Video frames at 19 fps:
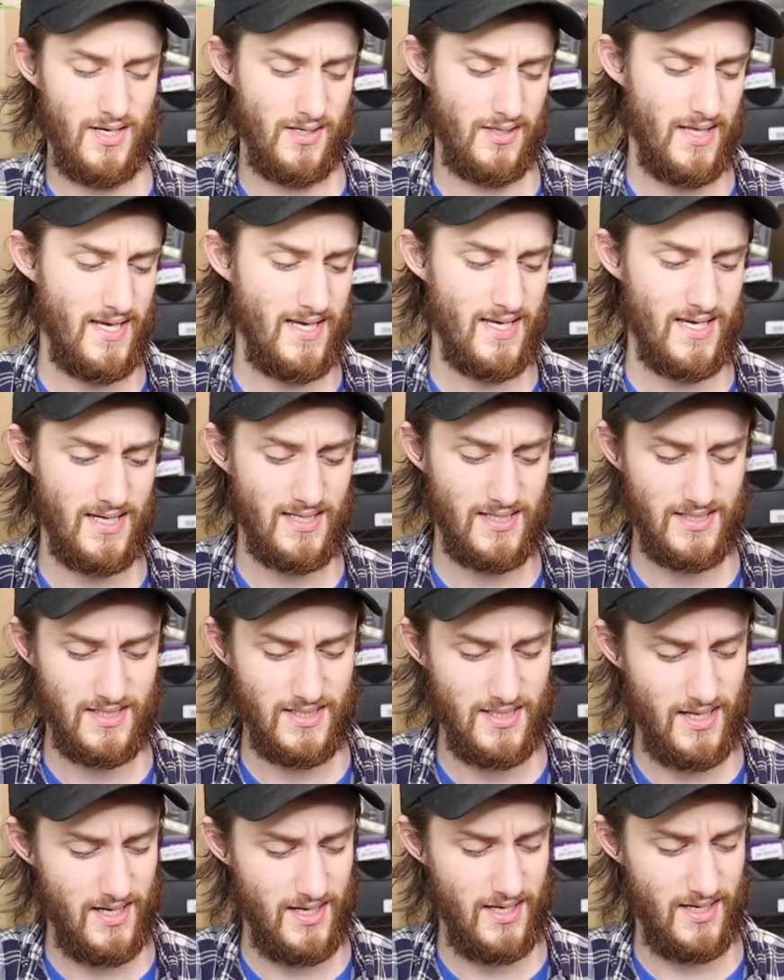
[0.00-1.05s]
Like
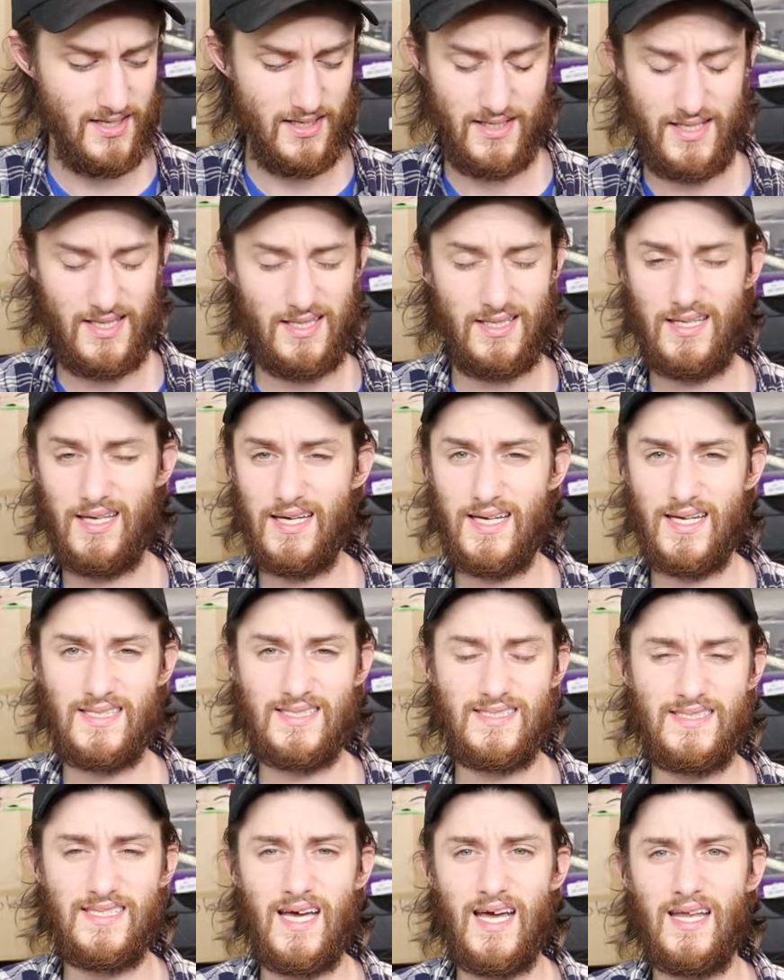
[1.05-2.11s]
I
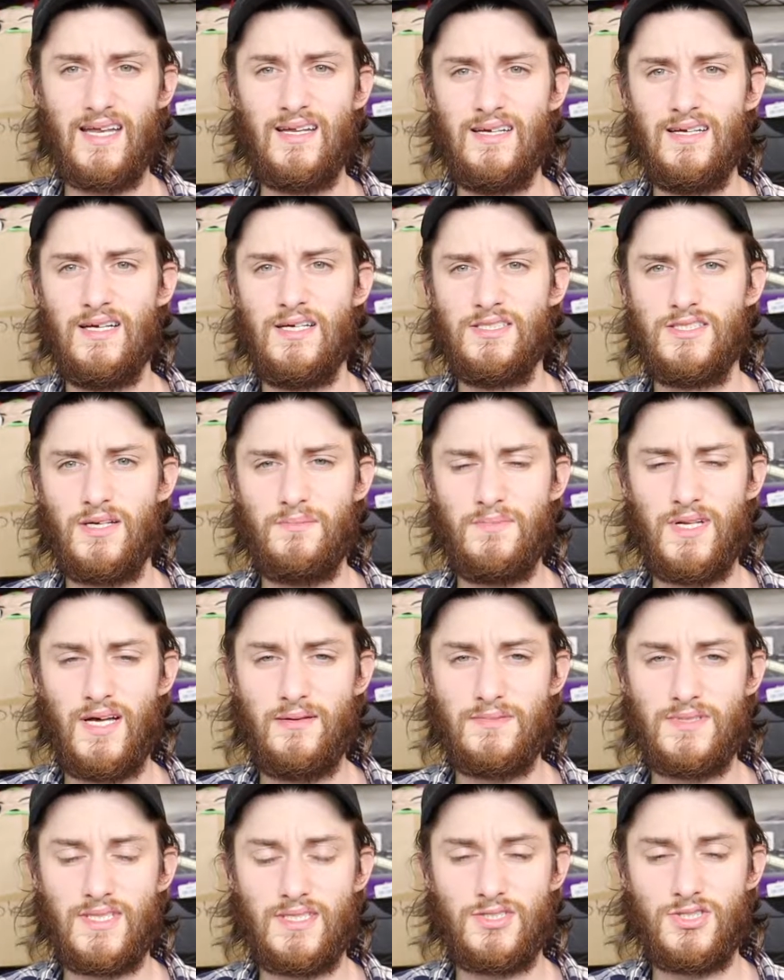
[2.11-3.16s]
said,
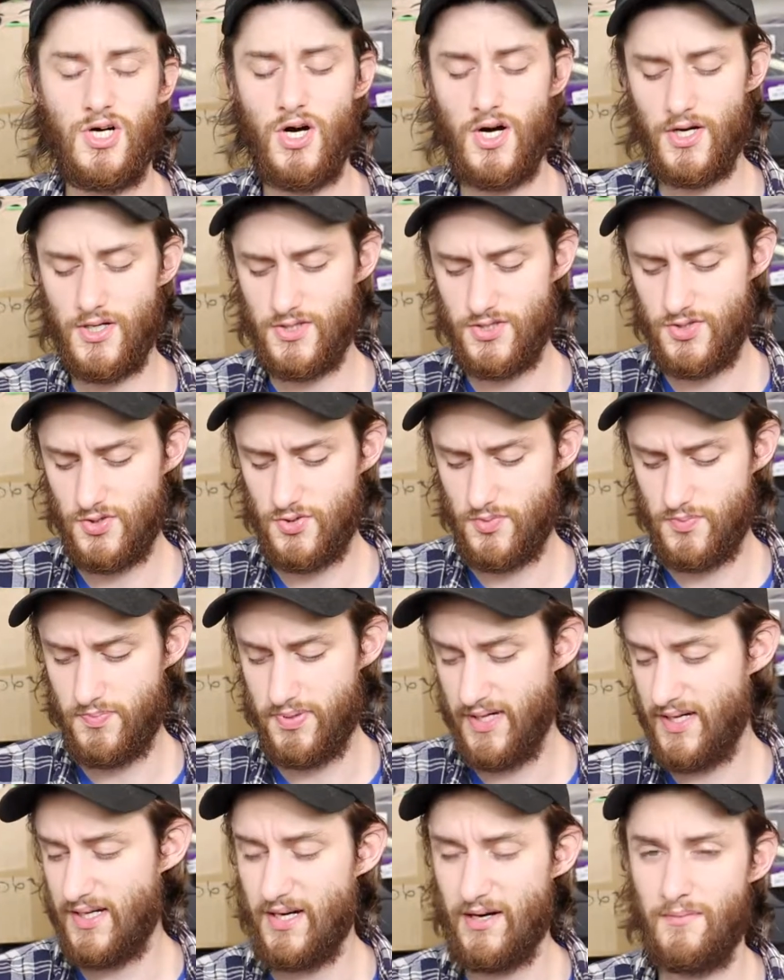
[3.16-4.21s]
sometimes it's hard to
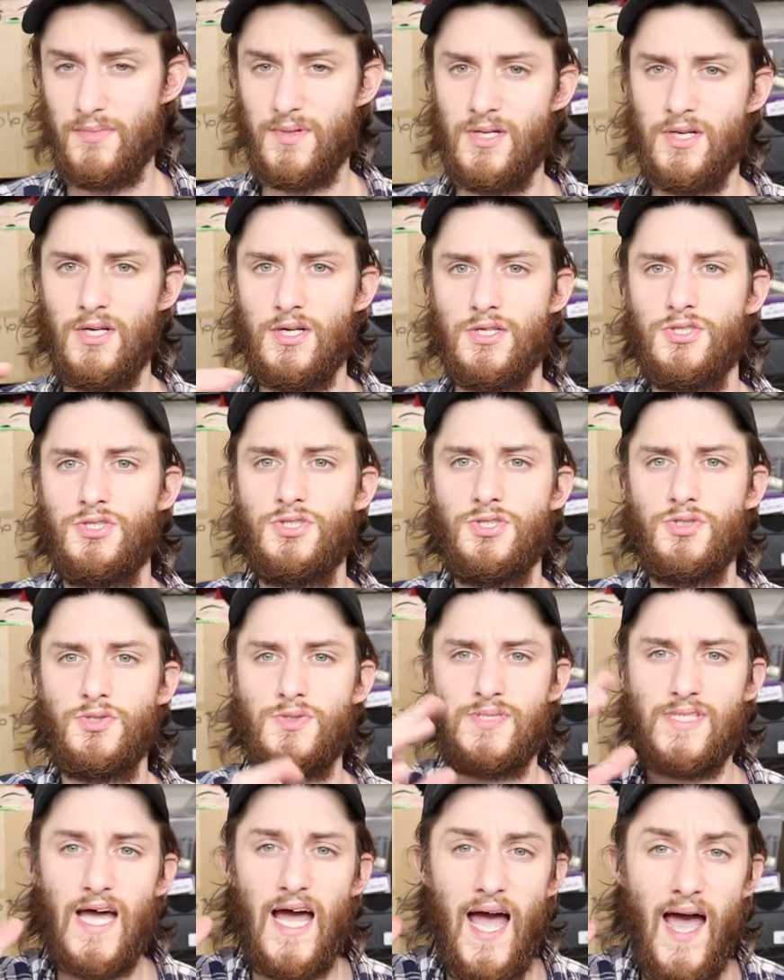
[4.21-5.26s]
pick up
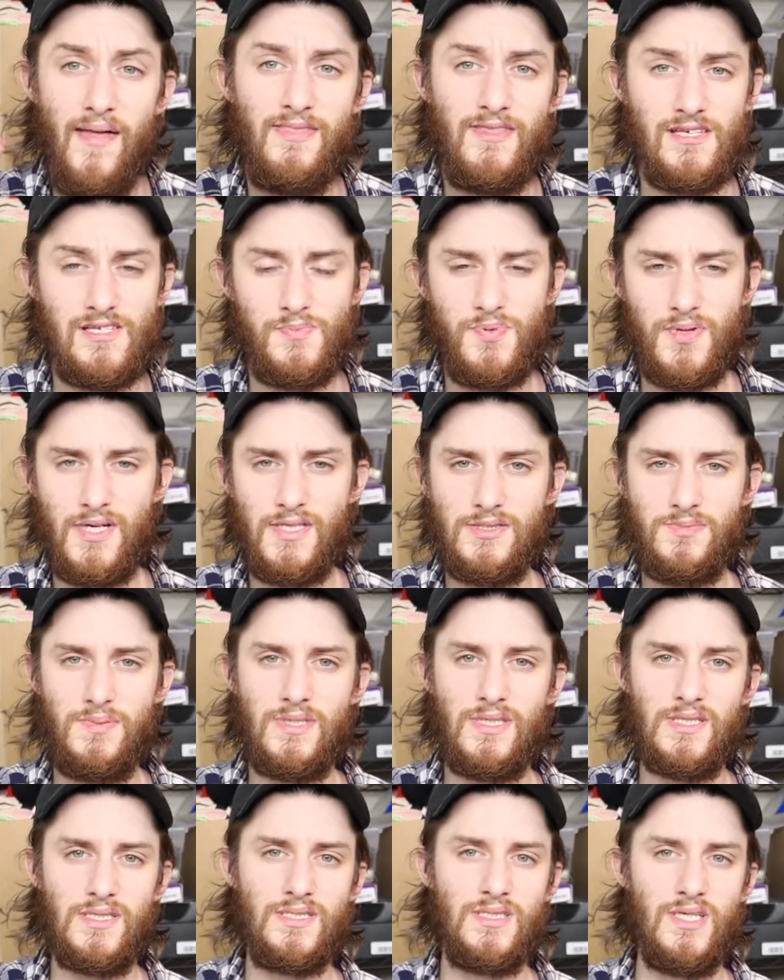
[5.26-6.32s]
shoes at this place
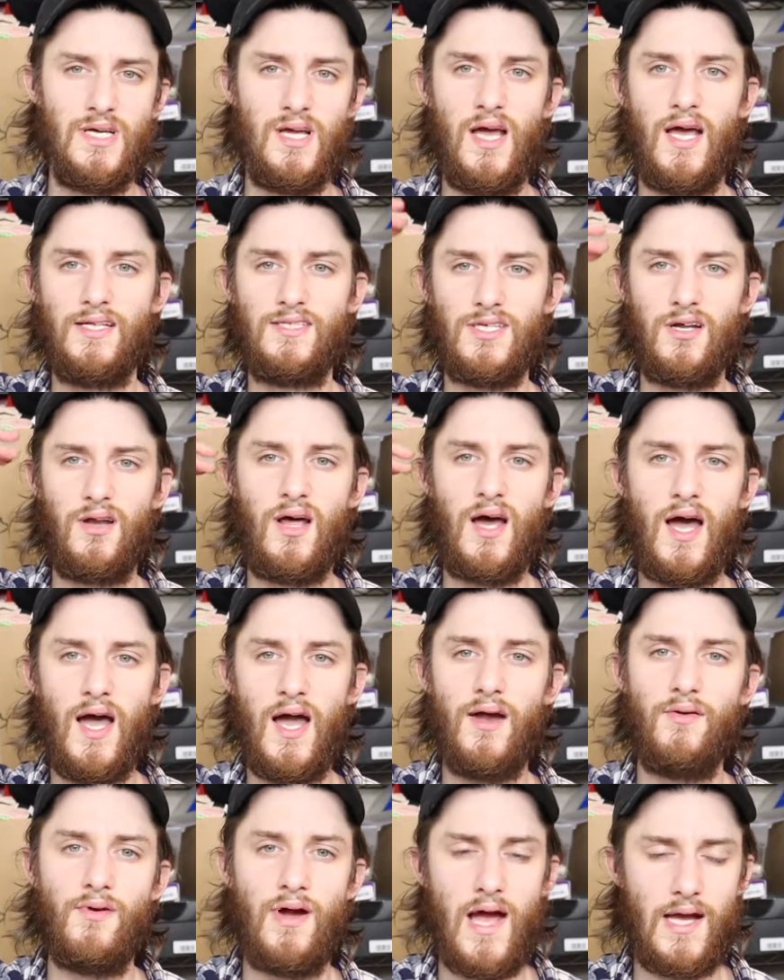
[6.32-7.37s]
because it's on a
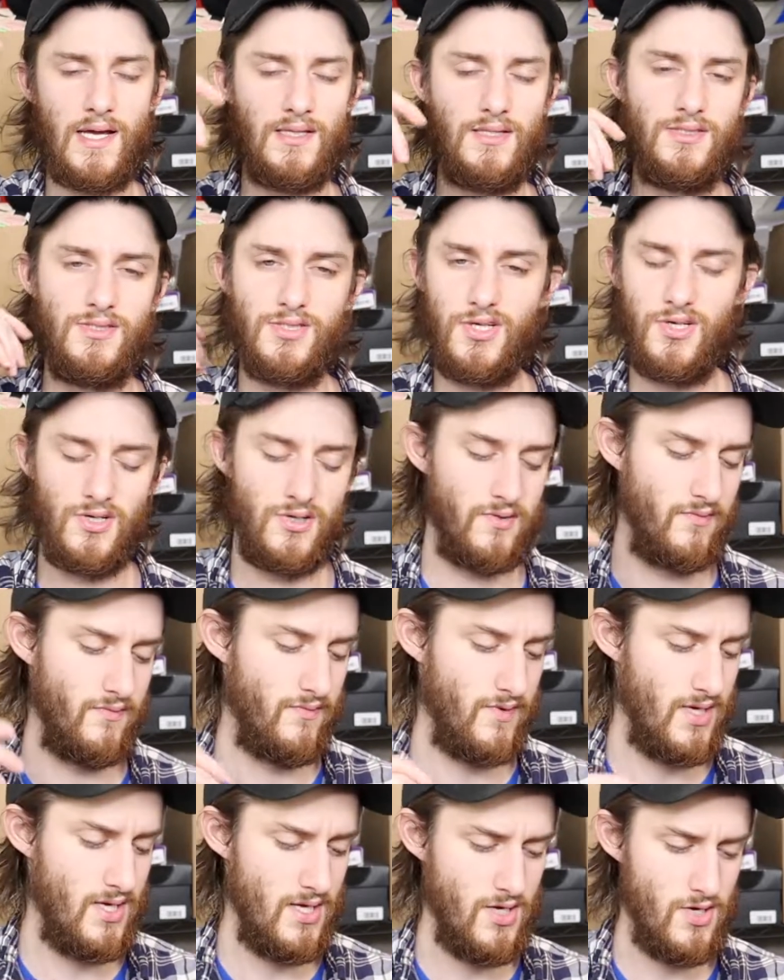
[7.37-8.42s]
high rack and it's hard to
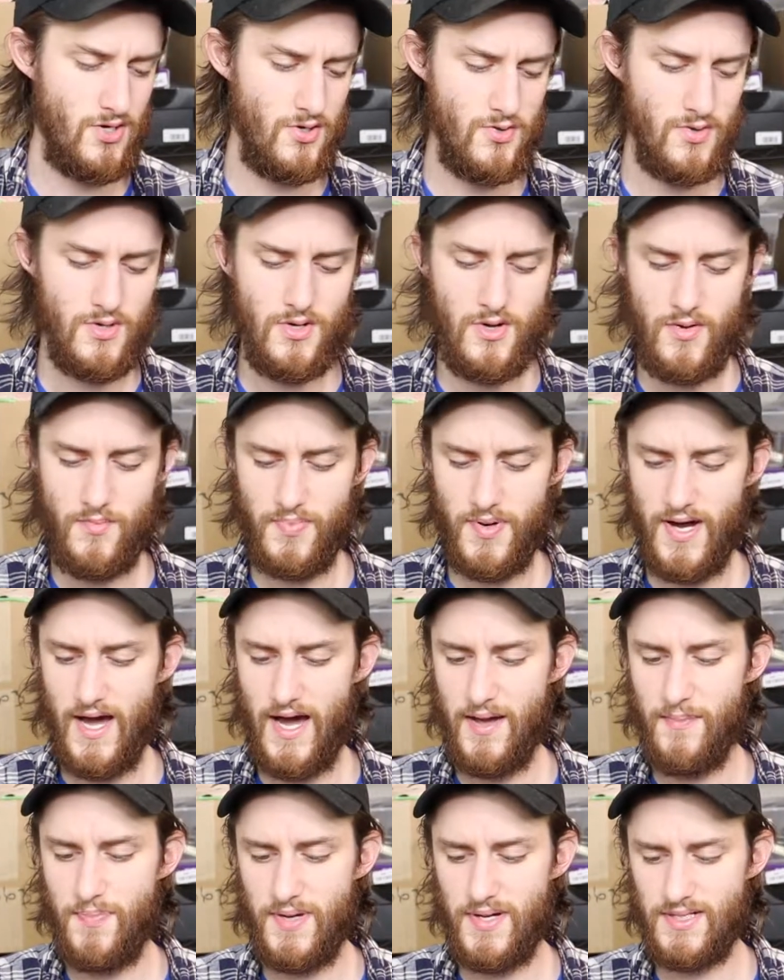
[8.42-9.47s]
video, but
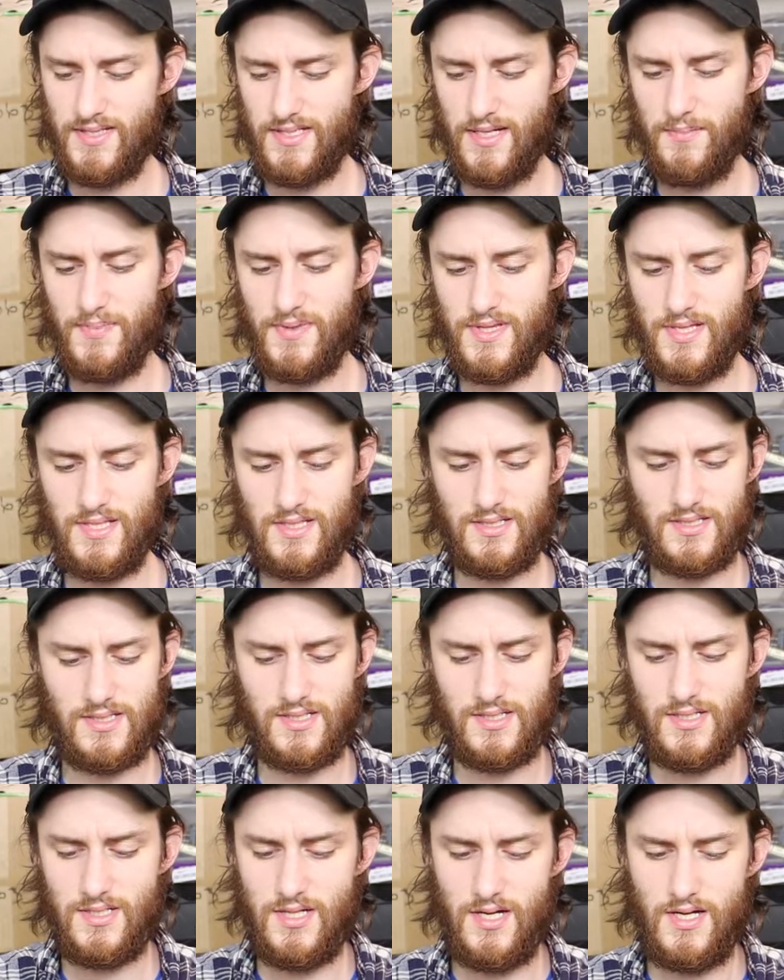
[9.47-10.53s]
I picked up these
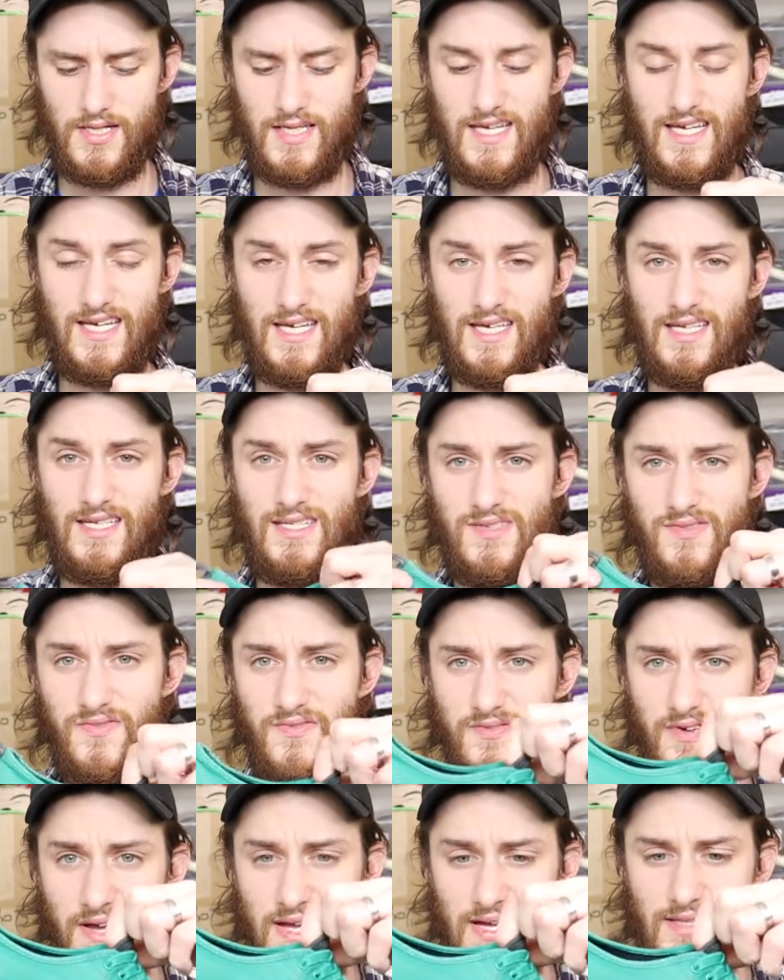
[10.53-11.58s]
kids
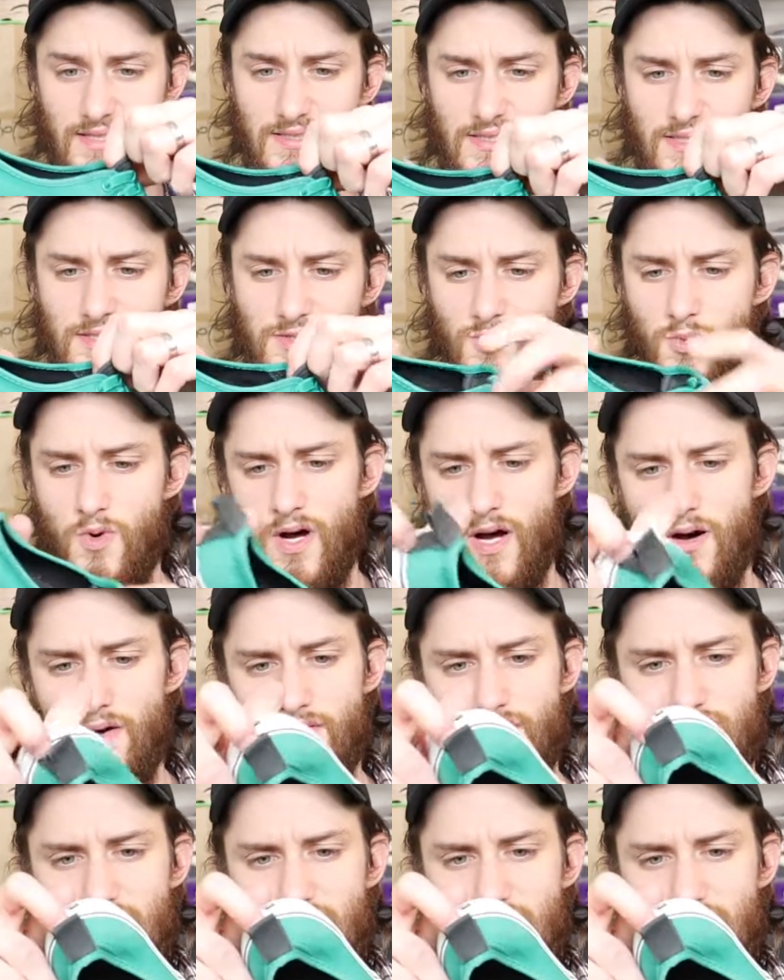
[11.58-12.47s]
Vans as well.